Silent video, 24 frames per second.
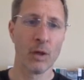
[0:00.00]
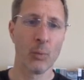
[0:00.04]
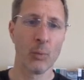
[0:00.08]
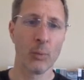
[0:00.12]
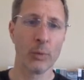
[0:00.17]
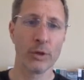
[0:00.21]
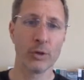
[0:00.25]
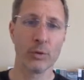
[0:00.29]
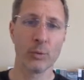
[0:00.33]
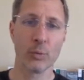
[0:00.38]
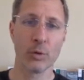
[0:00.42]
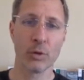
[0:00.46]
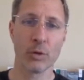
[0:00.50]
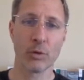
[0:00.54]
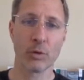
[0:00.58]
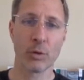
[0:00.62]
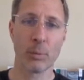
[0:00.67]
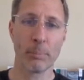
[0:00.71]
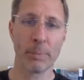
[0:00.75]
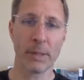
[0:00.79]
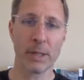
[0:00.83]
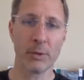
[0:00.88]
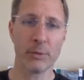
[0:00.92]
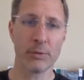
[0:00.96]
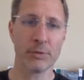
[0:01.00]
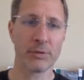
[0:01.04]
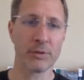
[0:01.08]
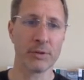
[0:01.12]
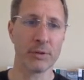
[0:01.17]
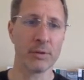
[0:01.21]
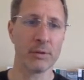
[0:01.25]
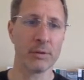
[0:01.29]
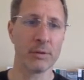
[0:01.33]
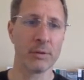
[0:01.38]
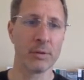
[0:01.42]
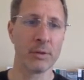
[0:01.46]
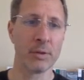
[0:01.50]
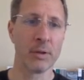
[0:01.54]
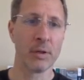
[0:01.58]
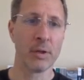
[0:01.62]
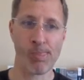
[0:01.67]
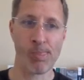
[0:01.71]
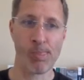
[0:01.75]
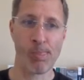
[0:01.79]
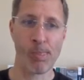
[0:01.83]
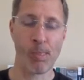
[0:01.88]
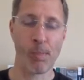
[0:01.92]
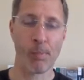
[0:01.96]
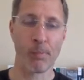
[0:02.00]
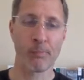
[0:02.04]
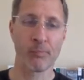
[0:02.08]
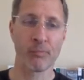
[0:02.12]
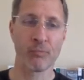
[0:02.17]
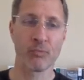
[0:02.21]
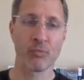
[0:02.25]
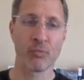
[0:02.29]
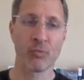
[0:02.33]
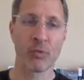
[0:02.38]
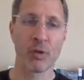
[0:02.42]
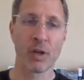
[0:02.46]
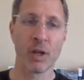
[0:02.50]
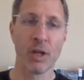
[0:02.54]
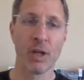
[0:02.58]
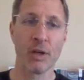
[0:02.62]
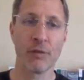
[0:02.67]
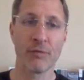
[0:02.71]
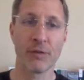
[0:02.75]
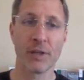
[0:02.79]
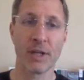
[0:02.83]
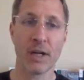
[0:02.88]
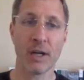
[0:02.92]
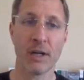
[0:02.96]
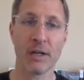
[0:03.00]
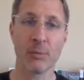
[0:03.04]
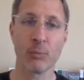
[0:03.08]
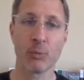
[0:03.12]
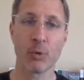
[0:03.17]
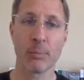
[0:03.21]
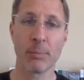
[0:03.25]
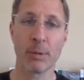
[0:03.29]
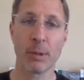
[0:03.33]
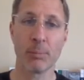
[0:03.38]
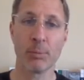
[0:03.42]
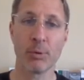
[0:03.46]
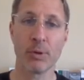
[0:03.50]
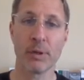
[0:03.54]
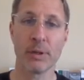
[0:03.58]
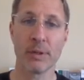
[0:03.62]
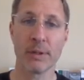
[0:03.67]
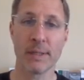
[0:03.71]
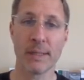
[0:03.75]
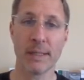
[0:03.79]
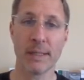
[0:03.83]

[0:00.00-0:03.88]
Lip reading: We do a little comparison. If the item we're bubbling